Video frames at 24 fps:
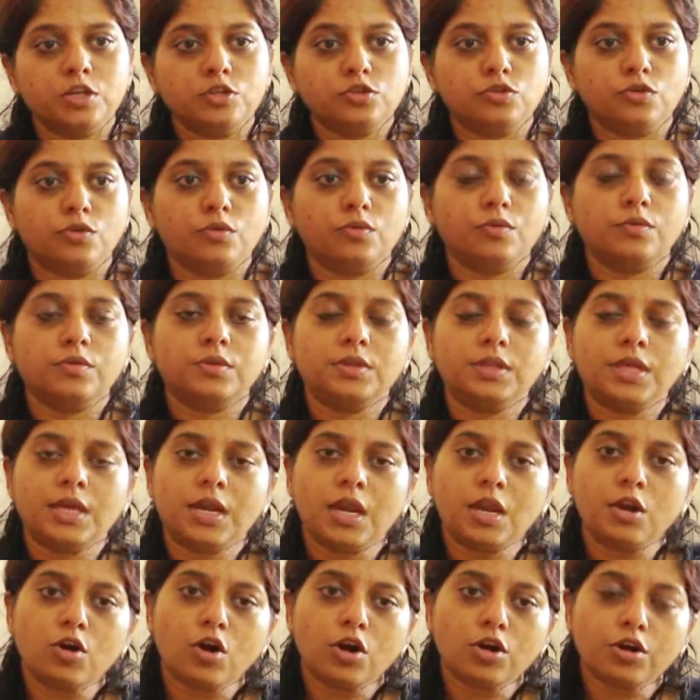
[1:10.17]
So there
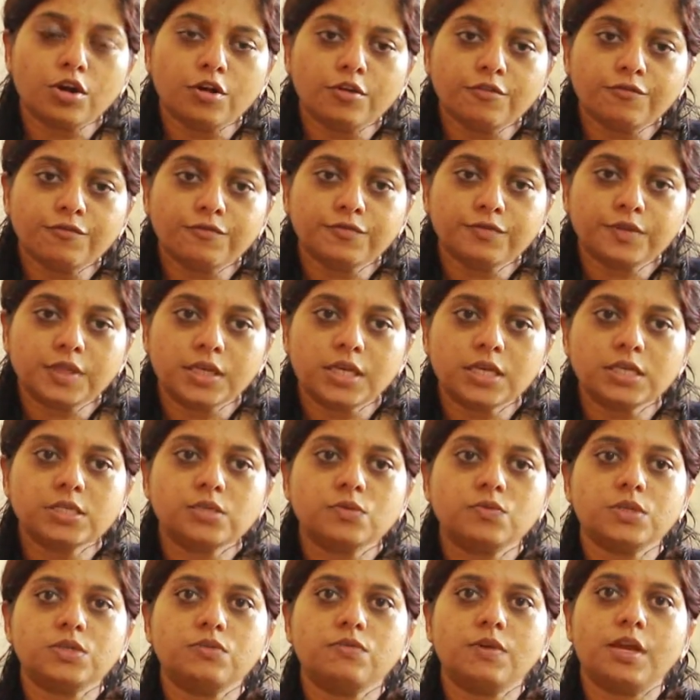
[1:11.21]
are a lot of
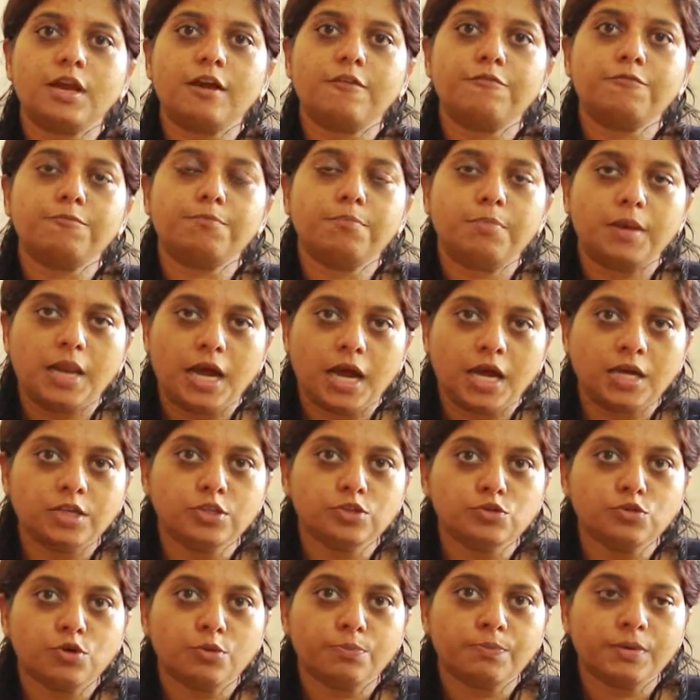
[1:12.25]
things which we have
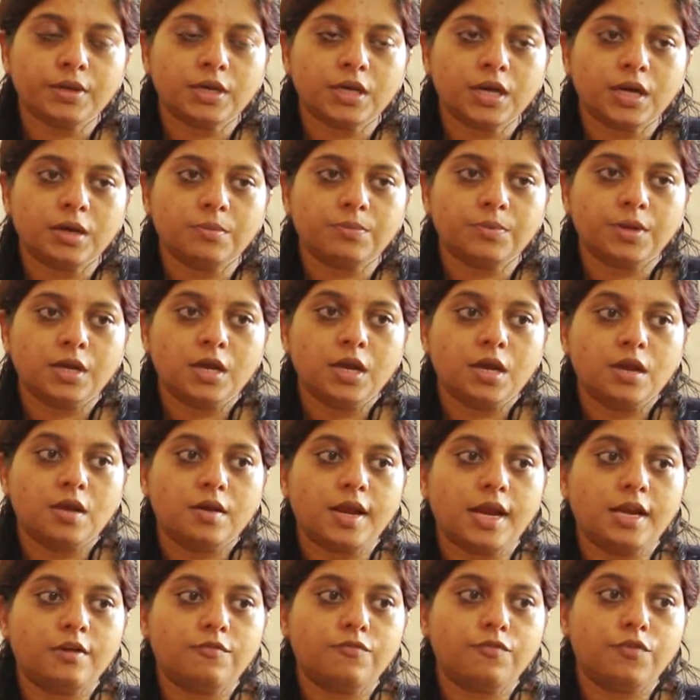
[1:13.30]
planned to open up,
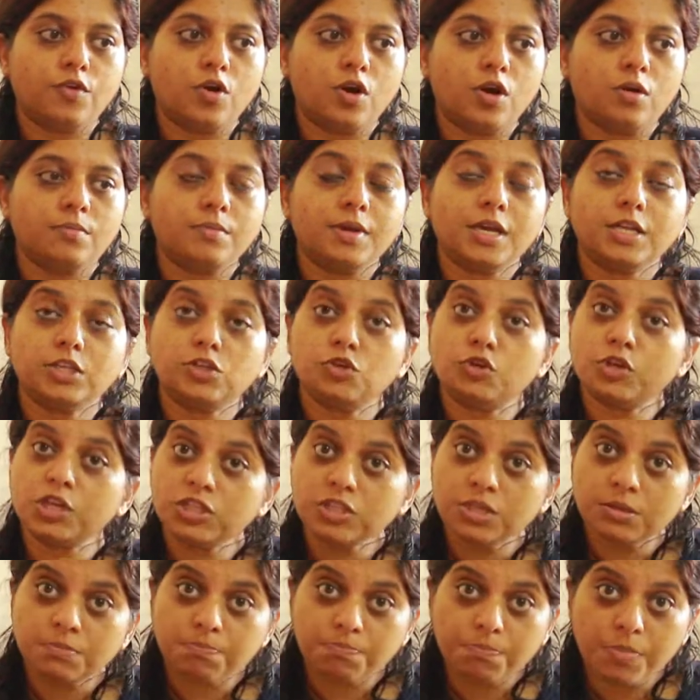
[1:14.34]
right from
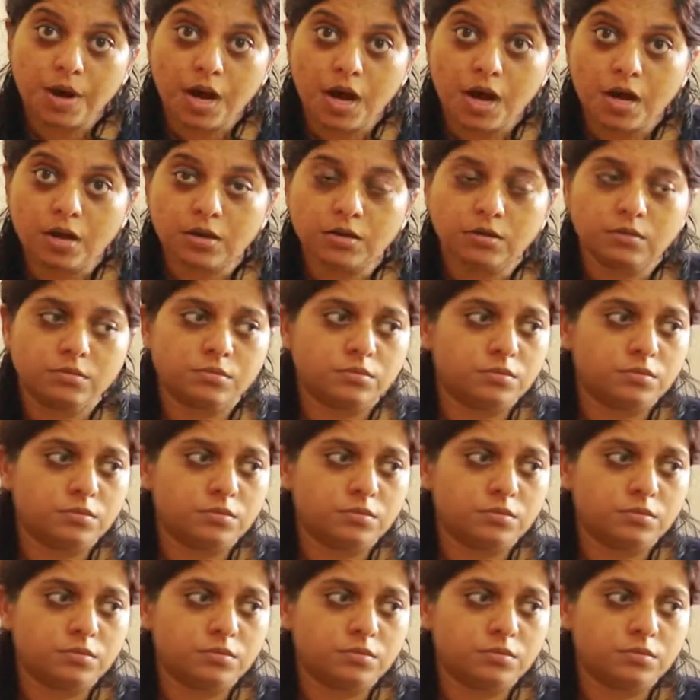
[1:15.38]
education park,